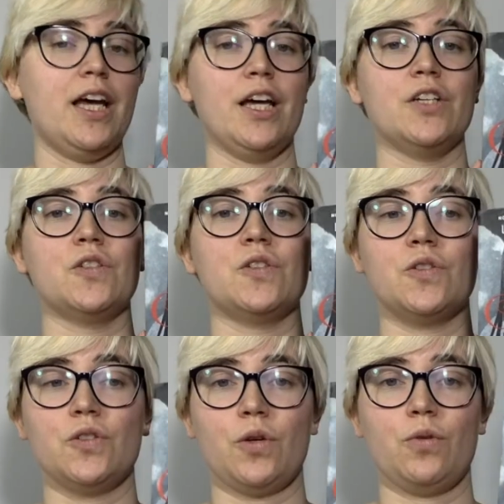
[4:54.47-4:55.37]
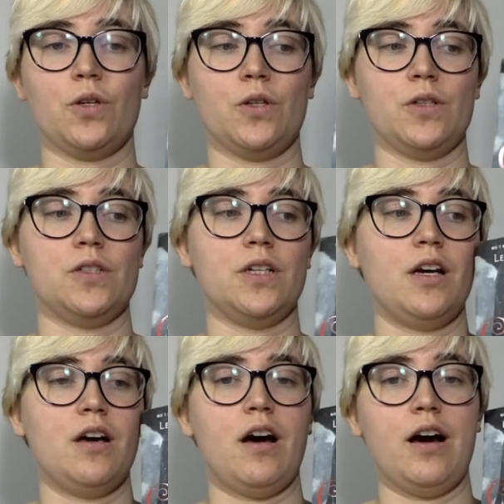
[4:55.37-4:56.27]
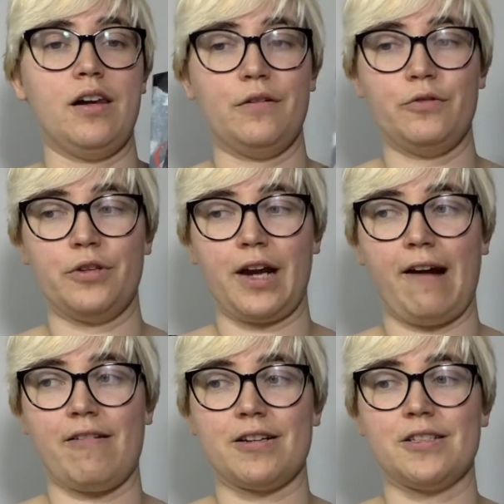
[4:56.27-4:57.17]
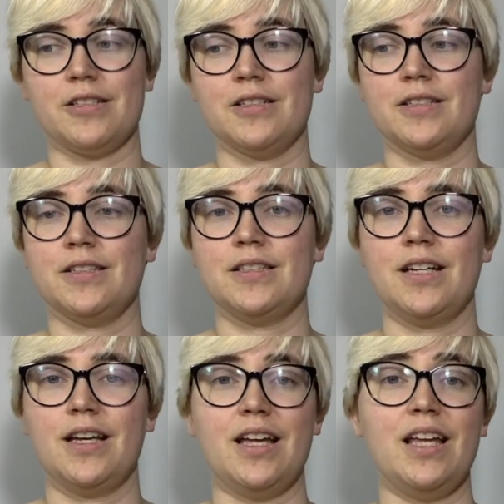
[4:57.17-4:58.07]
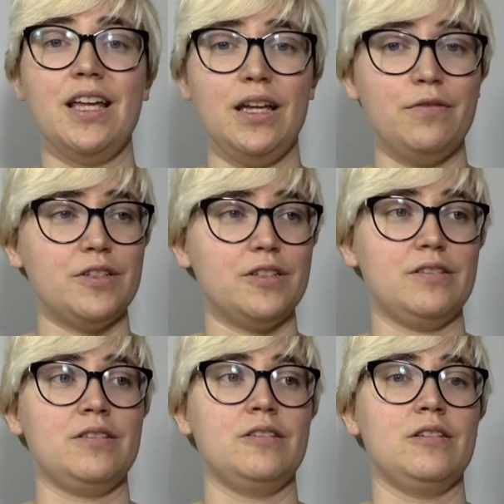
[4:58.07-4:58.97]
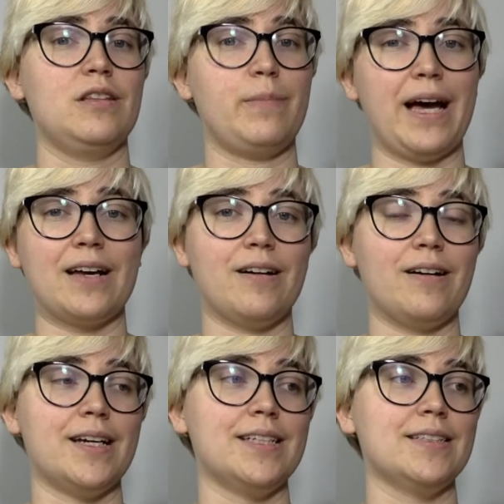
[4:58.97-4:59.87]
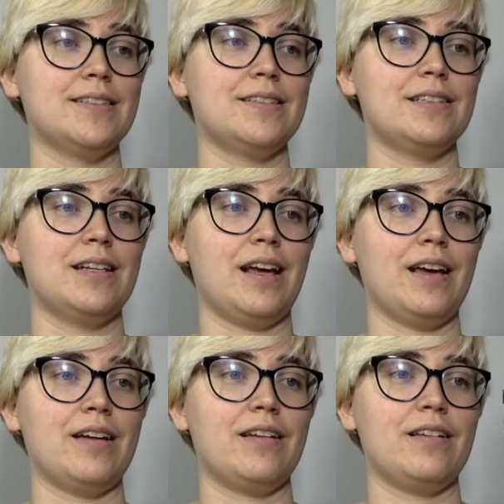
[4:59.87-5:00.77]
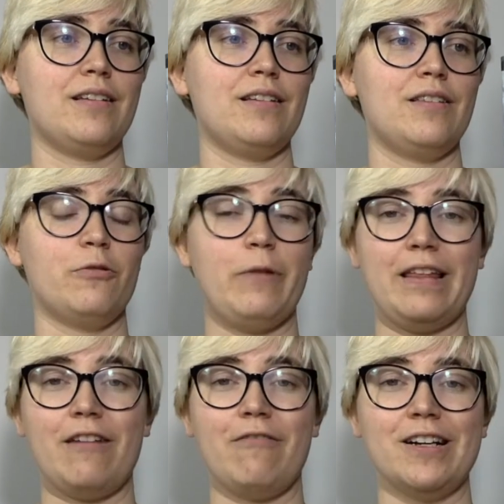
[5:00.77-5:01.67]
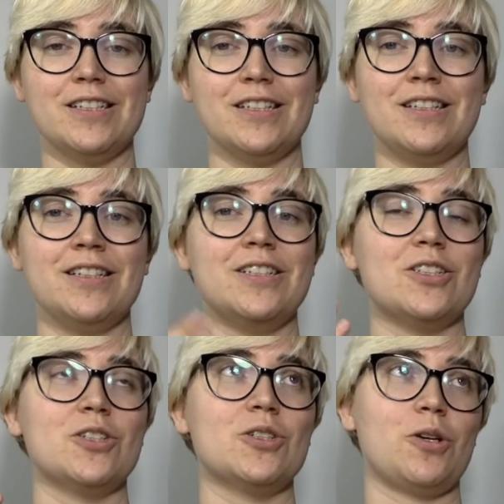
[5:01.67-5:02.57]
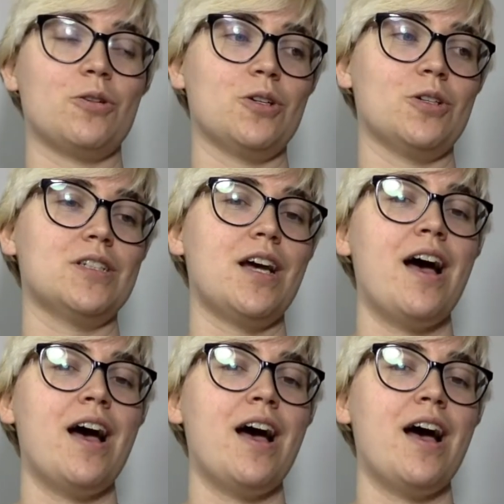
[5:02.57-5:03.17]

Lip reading: It is so good. I love all the characters, even the bad guys. Like, the way they're written is just so good.